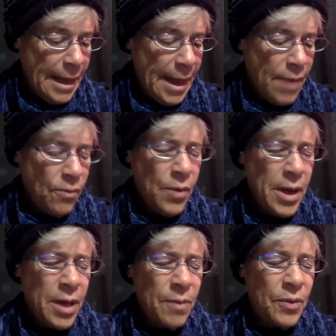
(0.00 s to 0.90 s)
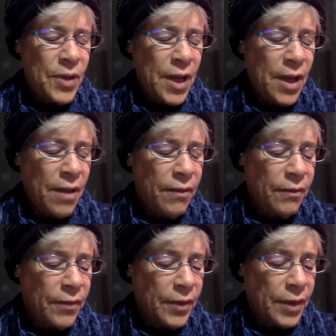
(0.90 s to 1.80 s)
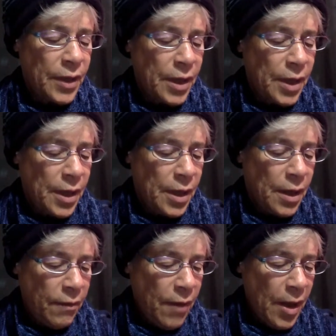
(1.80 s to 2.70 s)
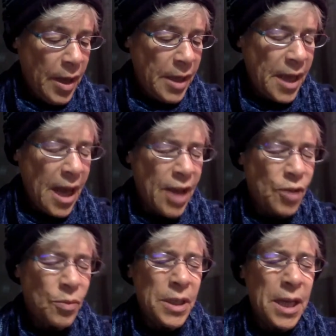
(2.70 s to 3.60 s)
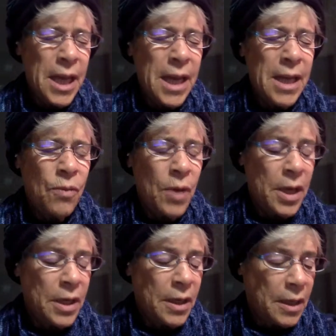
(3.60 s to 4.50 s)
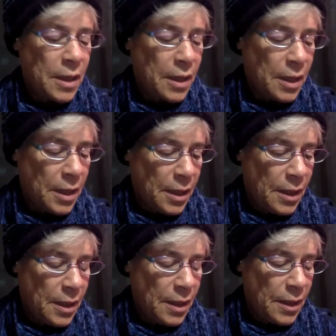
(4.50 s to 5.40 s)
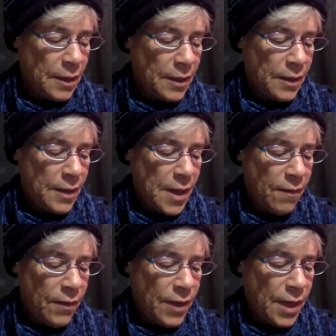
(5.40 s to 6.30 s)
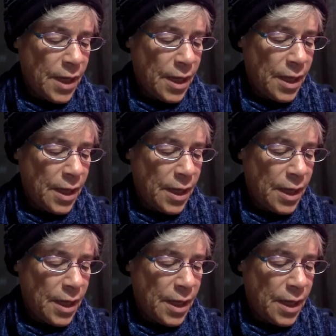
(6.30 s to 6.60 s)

and rid himself of all attachment to anyone save thee.